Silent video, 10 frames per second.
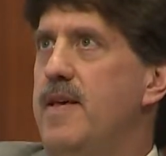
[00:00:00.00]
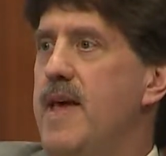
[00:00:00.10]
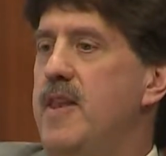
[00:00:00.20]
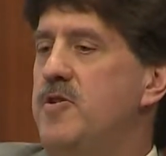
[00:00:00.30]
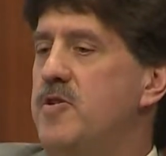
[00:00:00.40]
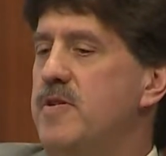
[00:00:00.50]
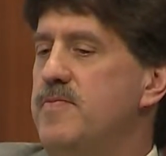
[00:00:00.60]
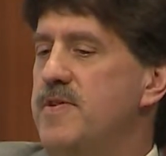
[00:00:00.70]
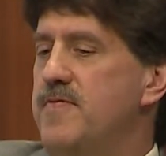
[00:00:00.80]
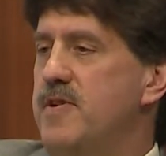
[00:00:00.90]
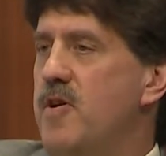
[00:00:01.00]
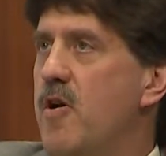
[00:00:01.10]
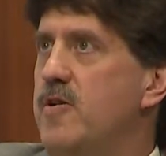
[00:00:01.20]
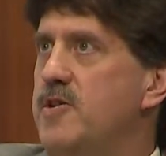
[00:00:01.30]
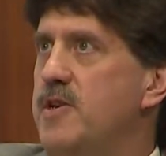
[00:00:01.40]
in terms of
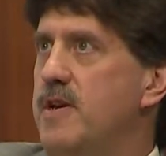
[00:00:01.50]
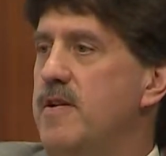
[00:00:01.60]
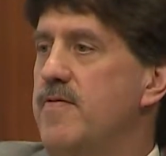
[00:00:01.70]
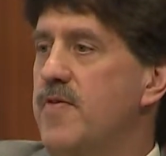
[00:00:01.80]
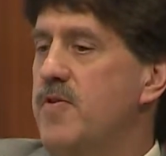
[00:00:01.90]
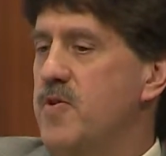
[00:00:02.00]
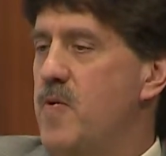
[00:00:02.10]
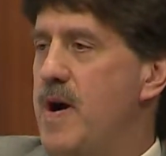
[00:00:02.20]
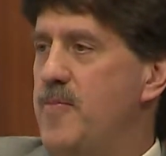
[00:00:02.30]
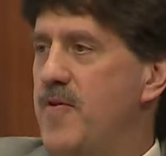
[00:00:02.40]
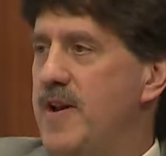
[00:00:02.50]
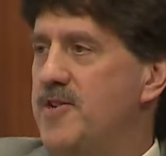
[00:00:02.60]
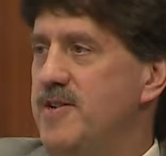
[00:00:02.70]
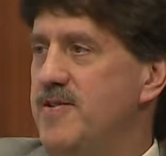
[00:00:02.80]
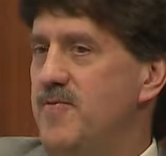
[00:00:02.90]
encouraging further
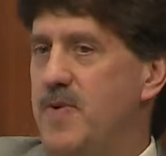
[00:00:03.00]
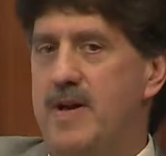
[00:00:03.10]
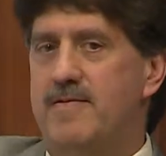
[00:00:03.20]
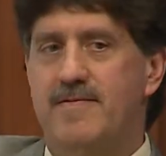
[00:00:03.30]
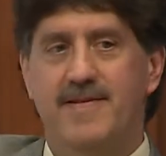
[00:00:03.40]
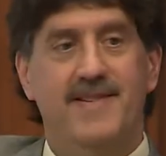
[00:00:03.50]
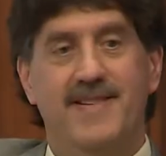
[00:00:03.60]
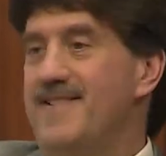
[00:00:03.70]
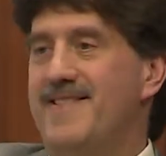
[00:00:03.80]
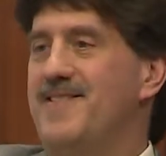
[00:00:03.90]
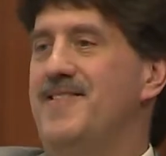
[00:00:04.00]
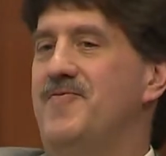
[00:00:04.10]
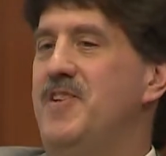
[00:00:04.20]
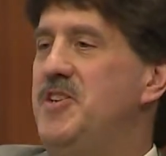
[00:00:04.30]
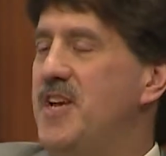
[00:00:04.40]
cooperation, well,
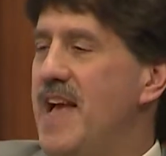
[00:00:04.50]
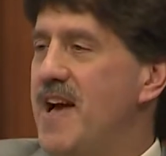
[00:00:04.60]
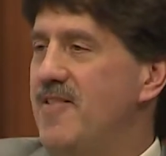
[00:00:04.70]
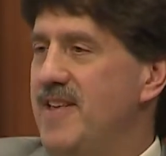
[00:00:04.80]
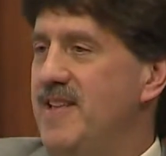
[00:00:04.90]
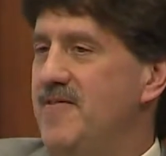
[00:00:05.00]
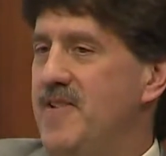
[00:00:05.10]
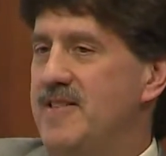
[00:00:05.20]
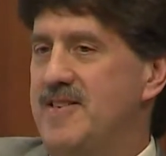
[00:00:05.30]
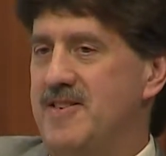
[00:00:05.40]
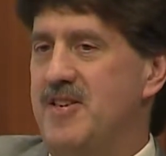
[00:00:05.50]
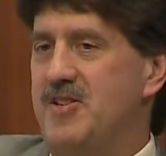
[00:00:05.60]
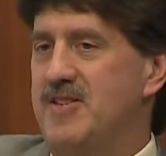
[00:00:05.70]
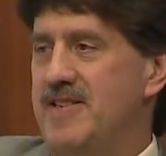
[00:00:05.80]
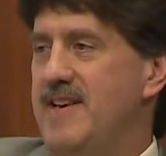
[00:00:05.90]
reaching out in events
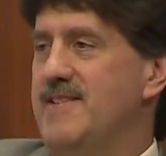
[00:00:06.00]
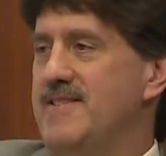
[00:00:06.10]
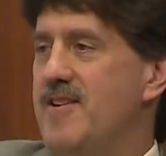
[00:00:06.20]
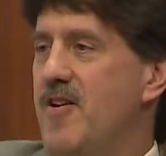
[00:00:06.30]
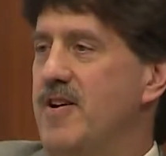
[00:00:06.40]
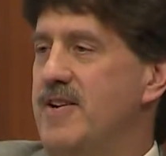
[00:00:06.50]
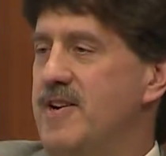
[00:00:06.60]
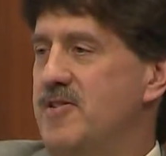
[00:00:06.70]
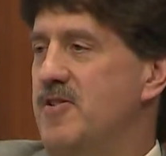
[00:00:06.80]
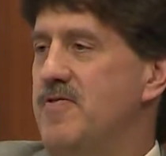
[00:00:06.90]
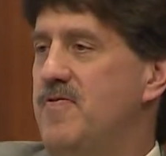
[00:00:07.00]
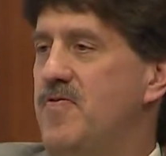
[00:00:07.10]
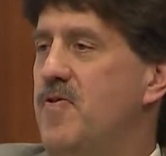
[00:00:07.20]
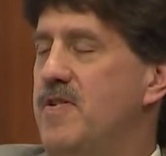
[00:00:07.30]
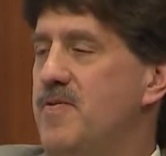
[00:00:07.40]
such as this, the Arctic Circle
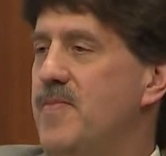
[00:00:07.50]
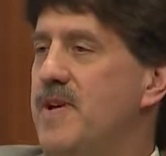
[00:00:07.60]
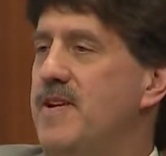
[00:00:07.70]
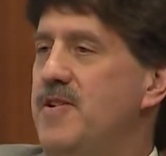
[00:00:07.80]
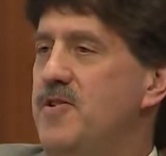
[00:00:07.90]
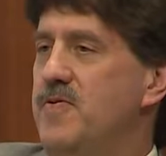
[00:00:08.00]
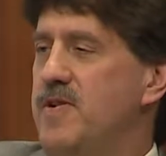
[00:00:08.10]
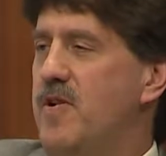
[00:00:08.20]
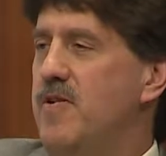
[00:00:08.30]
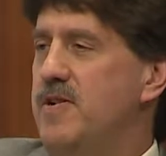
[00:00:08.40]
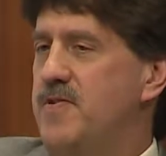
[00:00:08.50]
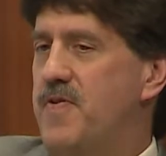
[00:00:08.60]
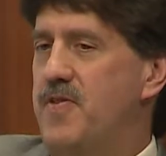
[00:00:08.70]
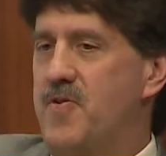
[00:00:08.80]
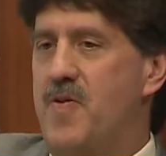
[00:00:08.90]
Forum, to encourage
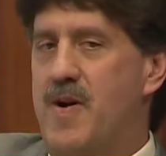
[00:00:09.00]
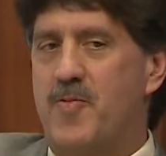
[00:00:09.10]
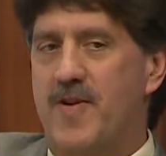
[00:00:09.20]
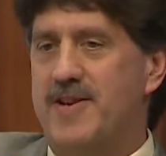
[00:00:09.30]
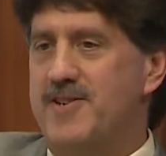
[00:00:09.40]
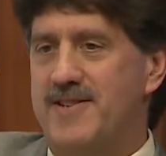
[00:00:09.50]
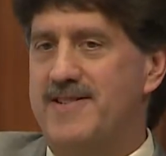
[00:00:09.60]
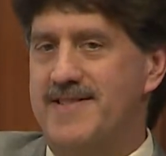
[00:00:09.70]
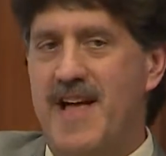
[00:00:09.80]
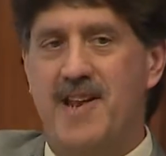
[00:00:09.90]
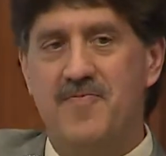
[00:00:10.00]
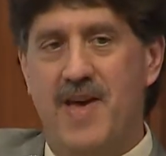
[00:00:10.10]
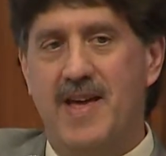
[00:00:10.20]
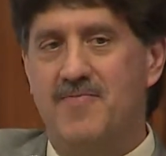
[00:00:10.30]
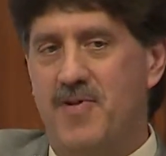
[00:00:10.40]
further cooperation is not a
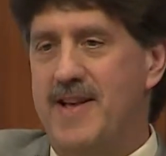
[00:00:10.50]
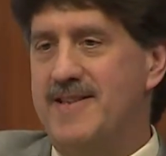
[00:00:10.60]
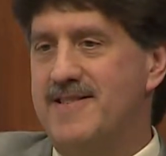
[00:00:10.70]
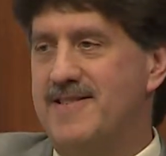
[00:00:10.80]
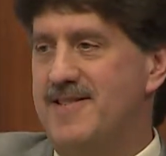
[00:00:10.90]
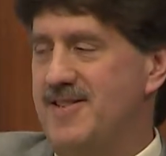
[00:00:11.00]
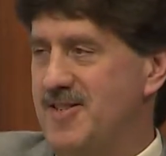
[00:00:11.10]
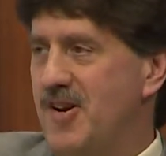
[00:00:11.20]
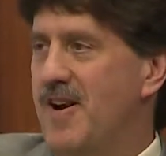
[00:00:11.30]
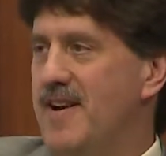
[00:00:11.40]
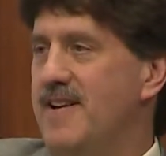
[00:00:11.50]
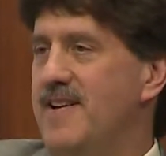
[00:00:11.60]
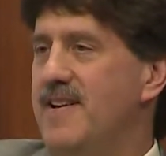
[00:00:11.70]
bad place to start.